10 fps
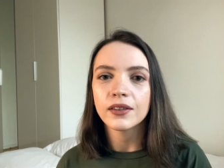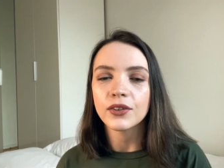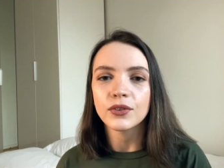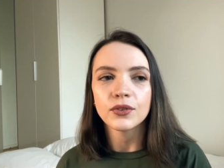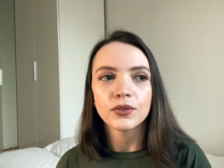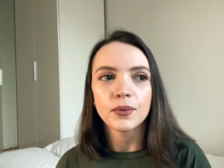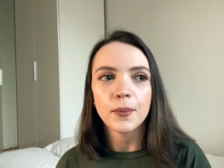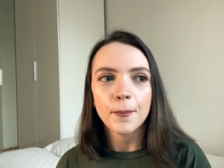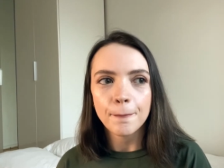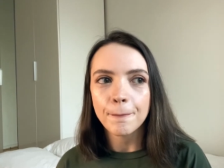you
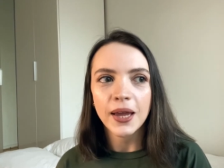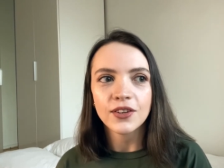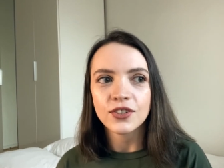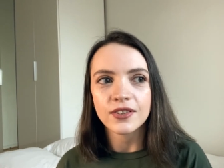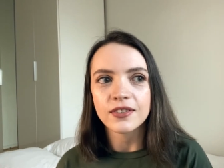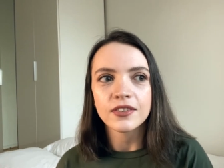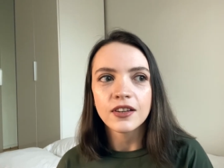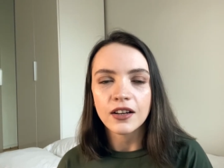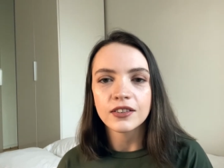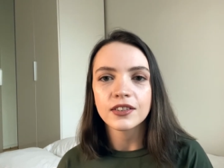may just
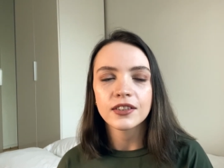not